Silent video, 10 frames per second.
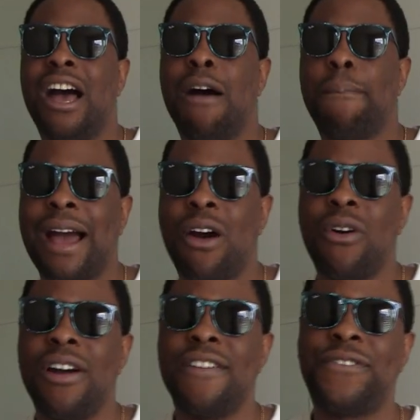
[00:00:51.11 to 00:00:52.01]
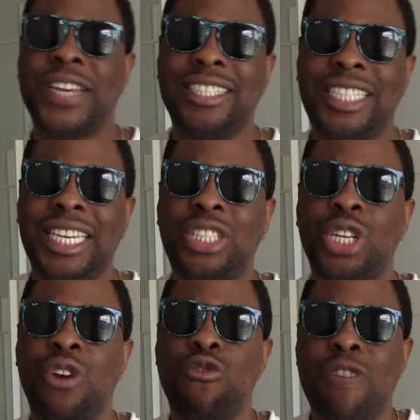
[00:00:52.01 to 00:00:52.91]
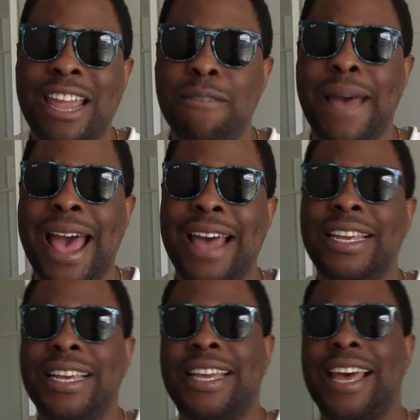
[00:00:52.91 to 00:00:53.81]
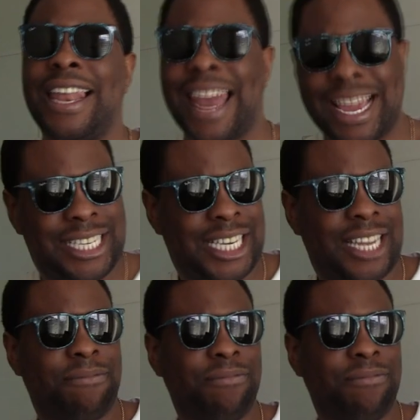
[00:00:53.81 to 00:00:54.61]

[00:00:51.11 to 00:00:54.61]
about vintage Ray-Ban collecting.